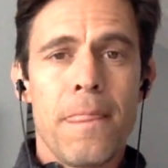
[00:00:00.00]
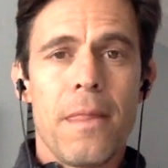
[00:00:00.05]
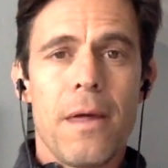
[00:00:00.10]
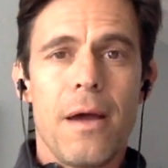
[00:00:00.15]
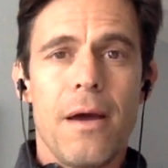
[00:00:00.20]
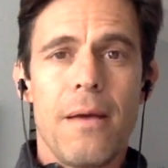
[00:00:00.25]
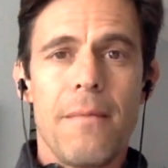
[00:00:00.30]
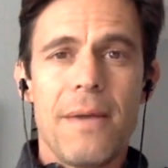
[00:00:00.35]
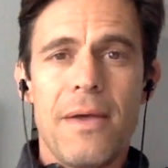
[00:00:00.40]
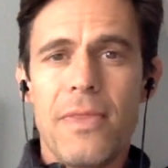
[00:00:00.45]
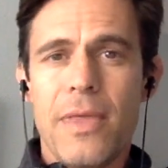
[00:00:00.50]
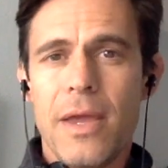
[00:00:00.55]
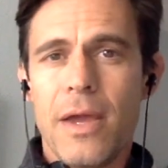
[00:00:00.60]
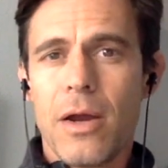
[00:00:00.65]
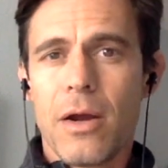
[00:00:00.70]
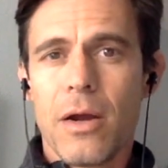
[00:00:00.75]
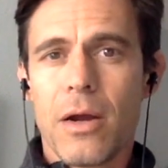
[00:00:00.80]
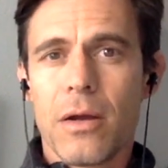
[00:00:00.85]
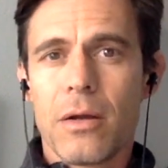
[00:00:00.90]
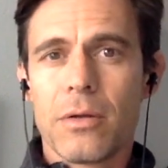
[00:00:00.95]
Um, and they
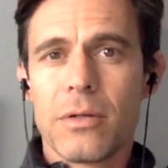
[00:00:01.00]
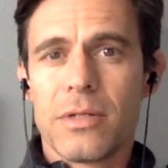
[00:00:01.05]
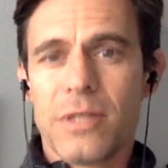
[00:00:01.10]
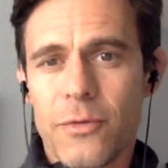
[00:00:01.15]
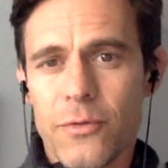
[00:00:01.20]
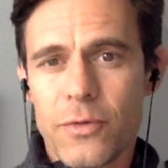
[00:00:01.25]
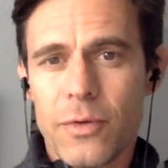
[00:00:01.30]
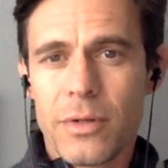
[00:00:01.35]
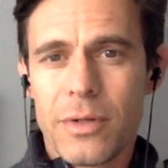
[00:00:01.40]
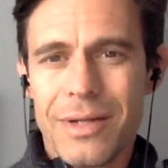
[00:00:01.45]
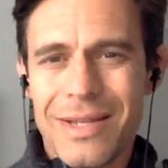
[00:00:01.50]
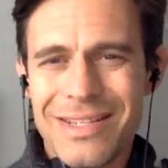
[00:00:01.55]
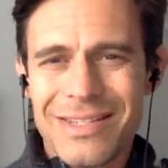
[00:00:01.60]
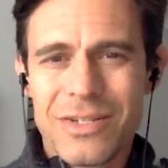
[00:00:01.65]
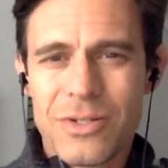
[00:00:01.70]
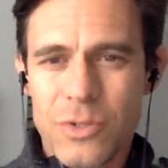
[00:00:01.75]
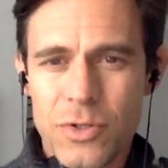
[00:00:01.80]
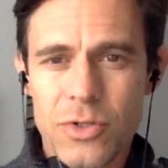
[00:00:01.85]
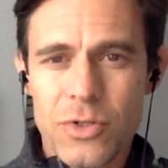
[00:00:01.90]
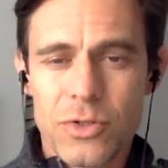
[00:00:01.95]
are different
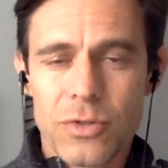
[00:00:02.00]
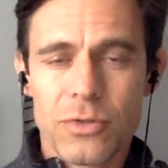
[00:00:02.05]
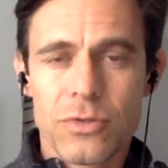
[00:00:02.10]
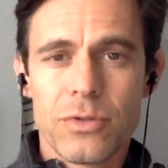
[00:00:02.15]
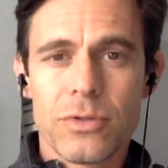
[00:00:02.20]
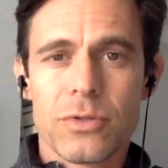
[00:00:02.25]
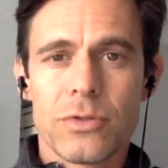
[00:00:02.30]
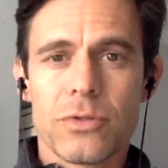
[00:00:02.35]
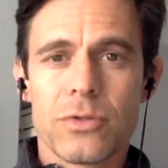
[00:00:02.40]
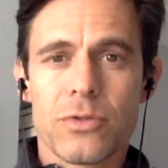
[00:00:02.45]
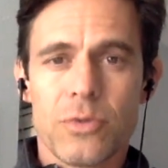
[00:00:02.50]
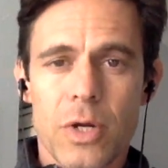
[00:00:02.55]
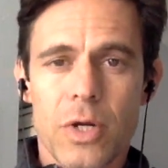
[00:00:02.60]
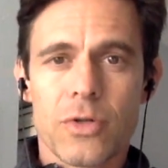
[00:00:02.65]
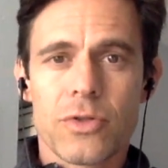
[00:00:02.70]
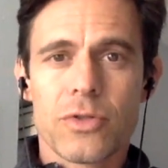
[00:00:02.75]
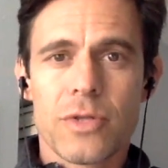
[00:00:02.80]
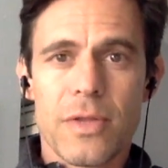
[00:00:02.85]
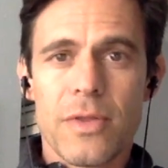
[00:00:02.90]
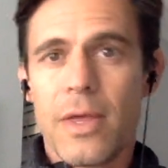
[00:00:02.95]
institutional
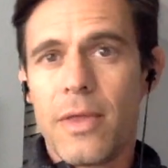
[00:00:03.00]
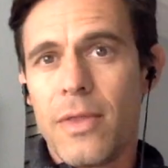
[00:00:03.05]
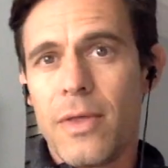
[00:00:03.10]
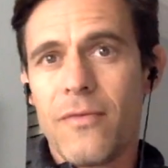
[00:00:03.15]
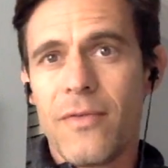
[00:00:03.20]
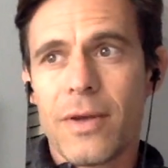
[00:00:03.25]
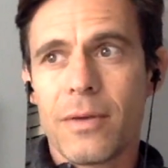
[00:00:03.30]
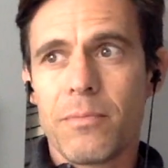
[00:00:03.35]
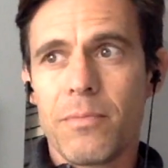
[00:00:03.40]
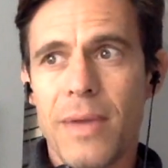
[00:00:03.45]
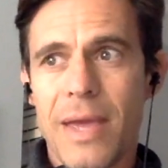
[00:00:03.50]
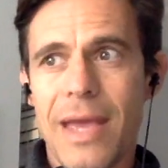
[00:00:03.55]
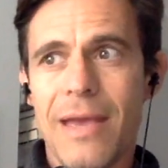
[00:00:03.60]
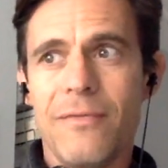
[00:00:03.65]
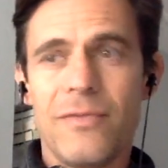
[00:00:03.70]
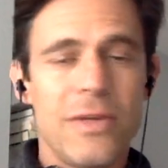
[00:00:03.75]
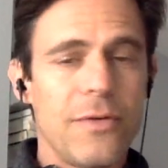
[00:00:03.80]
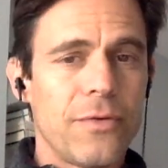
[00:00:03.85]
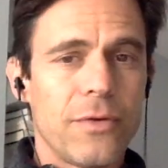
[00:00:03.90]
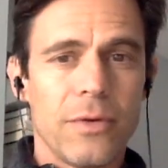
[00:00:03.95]
structures, and, and, they in fact
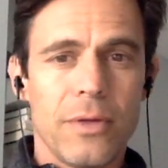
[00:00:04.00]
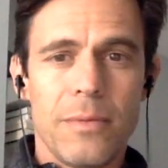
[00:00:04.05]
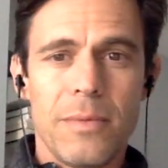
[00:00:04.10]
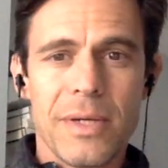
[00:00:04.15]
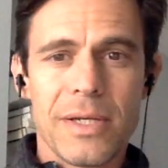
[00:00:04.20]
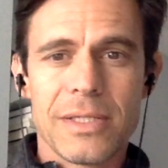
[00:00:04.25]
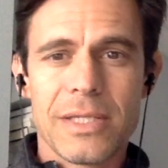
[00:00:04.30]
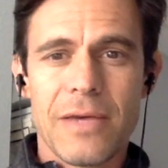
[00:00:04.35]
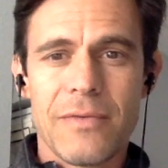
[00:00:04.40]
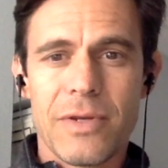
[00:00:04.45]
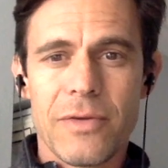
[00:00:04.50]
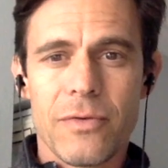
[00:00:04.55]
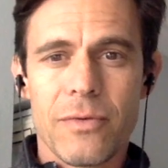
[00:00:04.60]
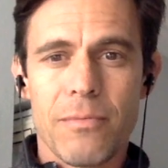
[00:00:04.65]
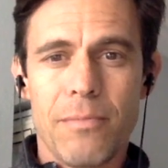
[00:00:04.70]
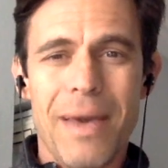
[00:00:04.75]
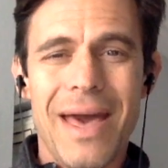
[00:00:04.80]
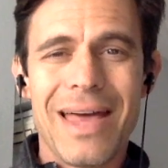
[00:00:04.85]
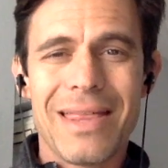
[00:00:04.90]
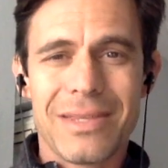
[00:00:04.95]
behave differently because they have
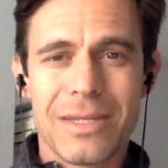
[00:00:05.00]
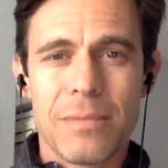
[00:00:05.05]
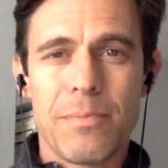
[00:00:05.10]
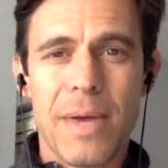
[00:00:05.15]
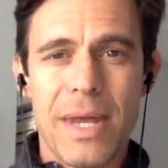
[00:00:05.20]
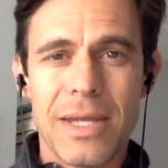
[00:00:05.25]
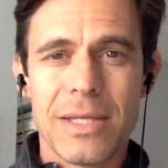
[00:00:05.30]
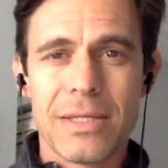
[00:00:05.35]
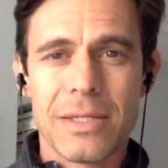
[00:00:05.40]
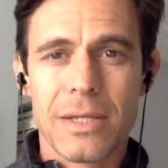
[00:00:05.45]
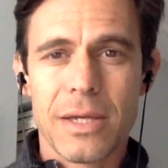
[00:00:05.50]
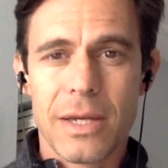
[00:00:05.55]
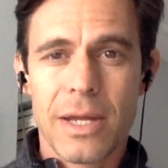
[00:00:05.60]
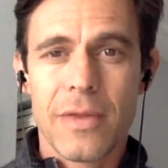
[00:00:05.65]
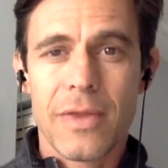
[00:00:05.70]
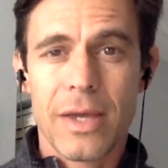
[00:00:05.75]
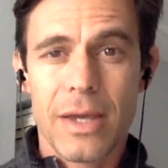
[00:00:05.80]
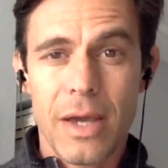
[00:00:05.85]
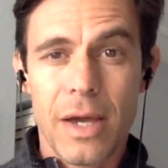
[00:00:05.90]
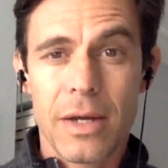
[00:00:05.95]
different path dependency on how
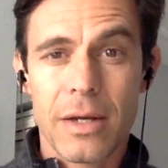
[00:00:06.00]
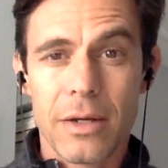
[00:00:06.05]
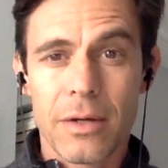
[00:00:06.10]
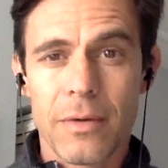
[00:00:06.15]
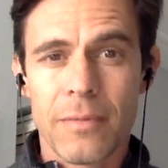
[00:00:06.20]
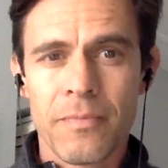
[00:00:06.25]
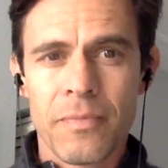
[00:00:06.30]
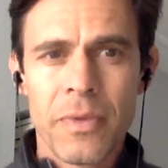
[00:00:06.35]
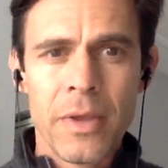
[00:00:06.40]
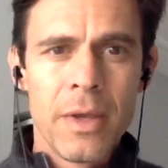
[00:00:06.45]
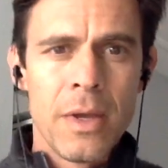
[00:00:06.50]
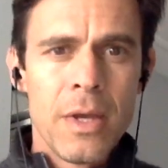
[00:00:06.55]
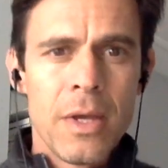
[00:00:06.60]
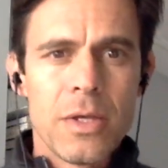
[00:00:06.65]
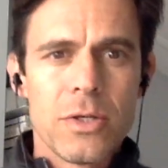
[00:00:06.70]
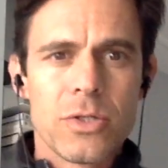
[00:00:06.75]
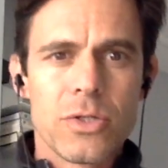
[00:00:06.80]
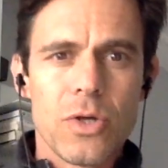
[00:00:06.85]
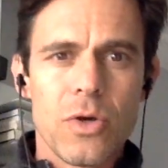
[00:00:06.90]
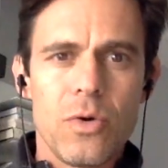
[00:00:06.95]
they got here.
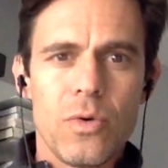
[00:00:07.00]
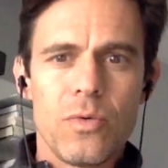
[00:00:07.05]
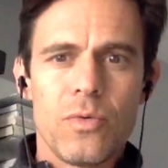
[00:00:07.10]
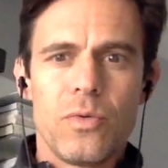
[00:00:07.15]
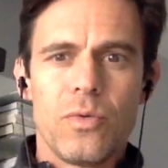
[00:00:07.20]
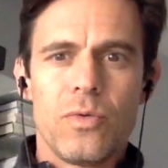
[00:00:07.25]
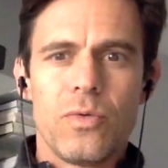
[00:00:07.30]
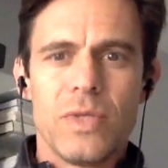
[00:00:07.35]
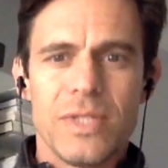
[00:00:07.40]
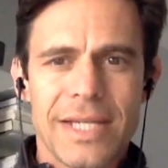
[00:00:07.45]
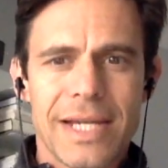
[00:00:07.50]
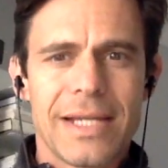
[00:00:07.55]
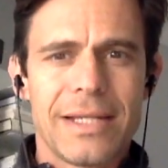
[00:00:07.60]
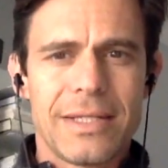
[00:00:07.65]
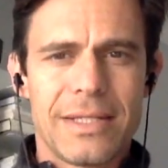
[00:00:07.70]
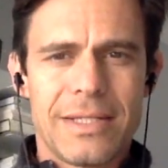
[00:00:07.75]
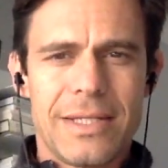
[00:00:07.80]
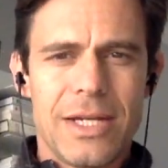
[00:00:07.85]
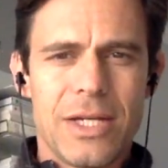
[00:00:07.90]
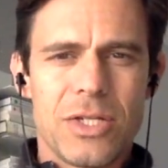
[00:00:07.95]
So the second
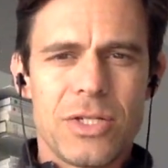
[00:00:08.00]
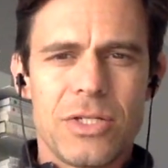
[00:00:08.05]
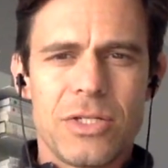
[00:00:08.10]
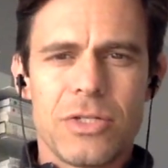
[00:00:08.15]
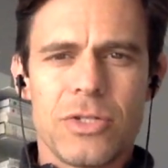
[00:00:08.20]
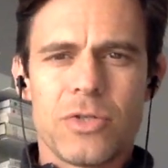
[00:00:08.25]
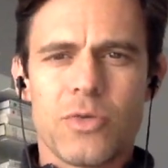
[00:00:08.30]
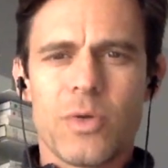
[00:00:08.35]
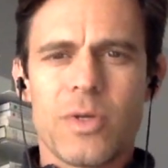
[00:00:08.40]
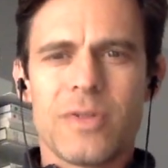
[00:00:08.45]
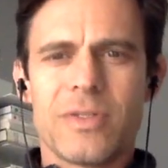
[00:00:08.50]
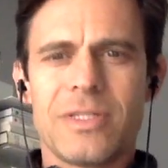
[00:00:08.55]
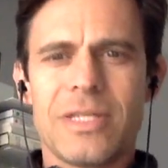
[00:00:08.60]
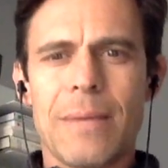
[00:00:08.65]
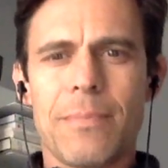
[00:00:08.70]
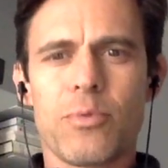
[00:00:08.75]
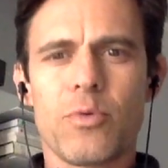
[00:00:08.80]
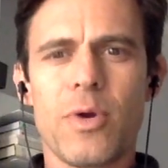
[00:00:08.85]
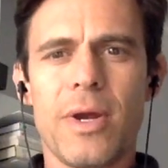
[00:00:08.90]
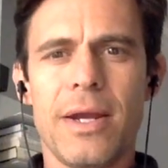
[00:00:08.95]
distinction is to try to
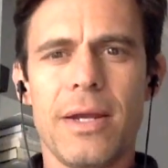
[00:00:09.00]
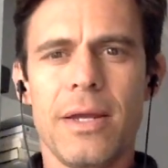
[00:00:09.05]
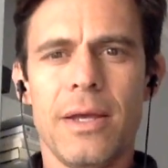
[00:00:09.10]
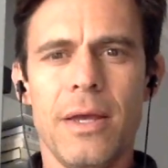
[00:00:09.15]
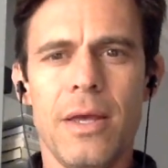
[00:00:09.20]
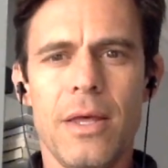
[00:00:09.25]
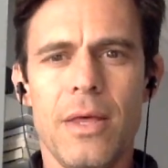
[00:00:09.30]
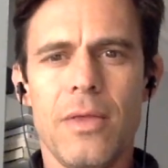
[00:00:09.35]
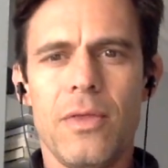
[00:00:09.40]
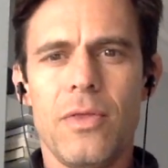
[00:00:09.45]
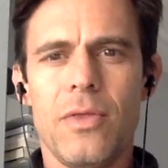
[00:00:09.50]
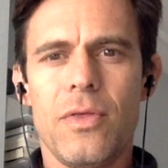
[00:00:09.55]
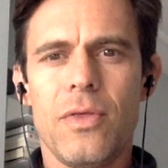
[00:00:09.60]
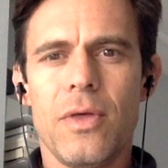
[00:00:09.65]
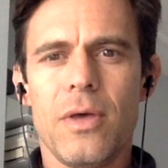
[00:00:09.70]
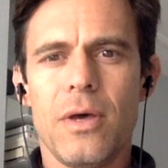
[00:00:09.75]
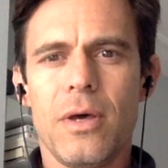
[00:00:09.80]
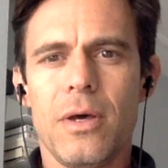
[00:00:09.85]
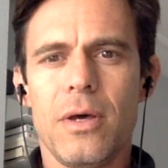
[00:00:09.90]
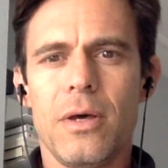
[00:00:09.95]
separate
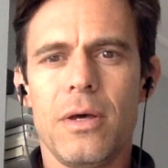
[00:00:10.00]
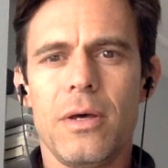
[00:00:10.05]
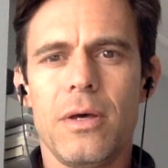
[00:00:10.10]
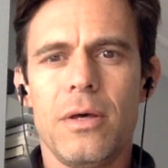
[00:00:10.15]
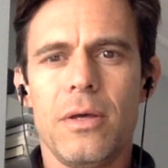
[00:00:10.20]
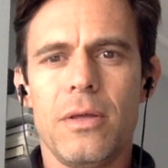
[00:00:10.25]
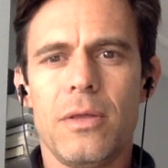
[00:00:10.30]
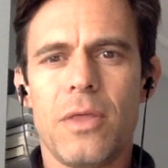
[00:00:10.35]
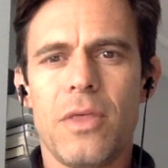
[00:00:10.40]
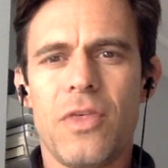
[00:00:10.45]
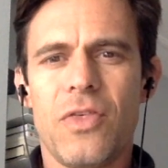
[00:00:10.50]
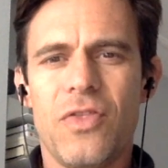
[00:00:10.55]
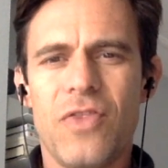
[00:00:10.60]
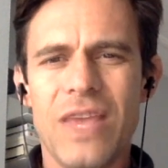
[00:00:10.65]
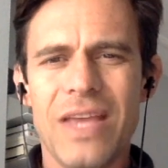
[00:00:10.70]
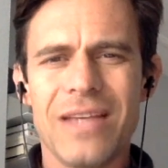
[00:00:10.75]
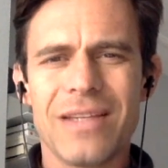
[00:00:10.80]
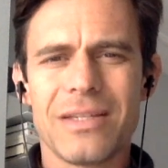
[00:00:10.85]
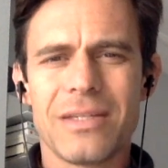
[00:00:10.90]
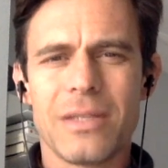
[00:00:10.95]
the the
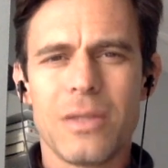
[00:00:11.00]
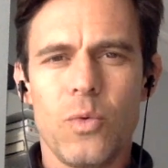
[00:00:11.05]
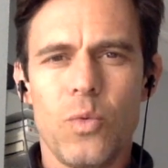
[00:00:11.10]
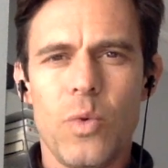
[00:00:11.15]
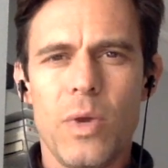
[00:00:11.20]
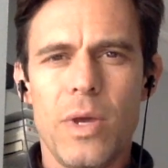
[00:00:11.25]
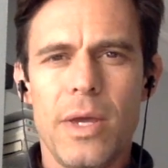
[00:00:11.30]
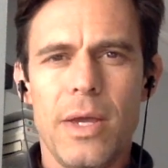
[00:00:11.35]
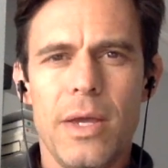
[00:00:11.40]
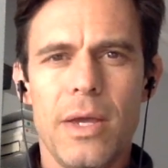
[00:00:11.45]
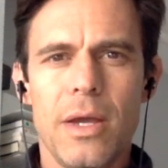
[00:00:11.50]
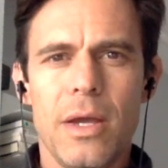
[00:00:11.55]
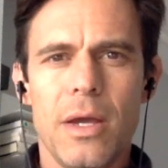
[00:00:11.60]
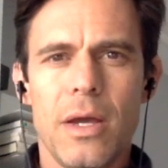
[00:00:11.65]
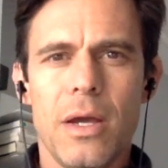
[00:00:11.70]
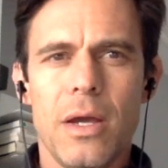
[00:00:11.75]
things that we